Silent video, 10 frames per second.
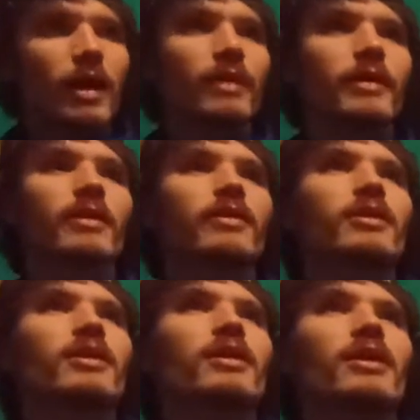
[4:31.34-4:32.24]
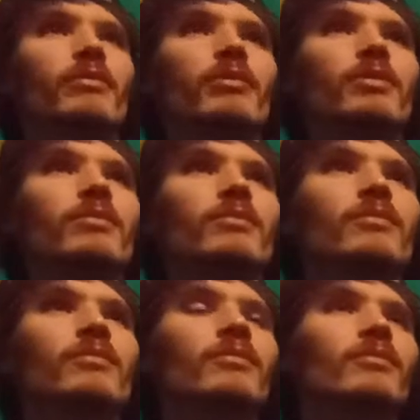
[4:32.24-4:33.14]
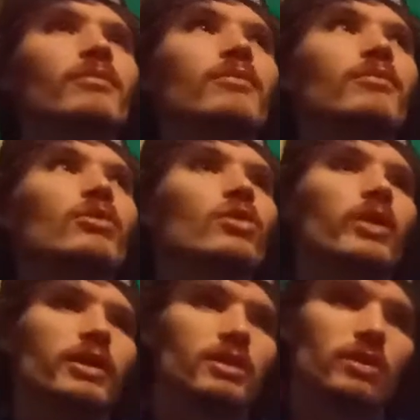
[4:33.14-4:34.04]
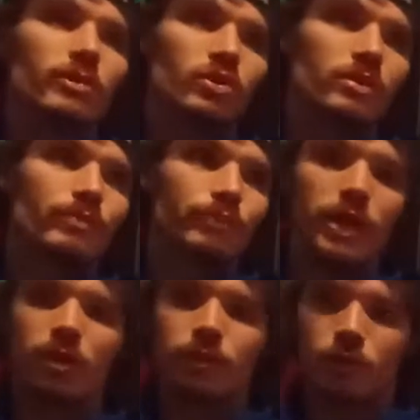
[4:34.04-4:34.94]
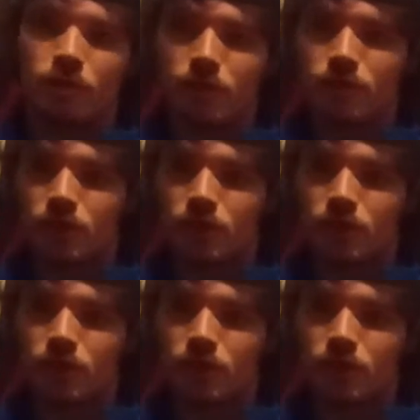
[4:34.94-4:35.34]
and they're the team who gets the most beatable